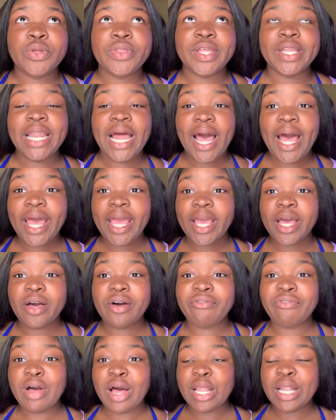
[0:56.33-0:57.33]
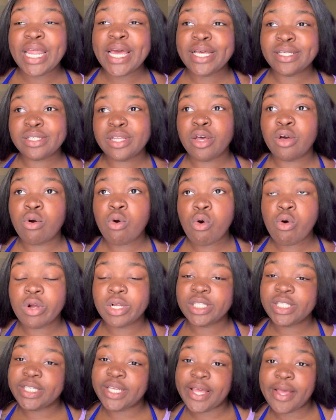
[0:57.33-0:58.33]
the night of our last day of
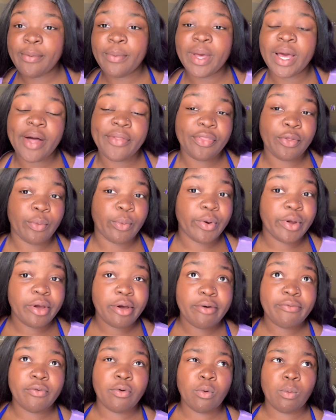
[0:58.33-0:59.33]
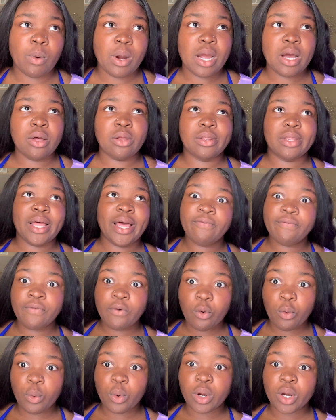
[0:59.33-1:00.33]
quarantine, we got the rev around like
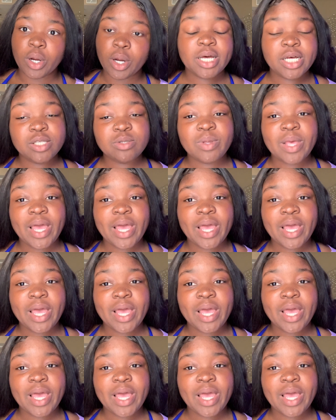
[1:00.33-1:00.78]
4, because we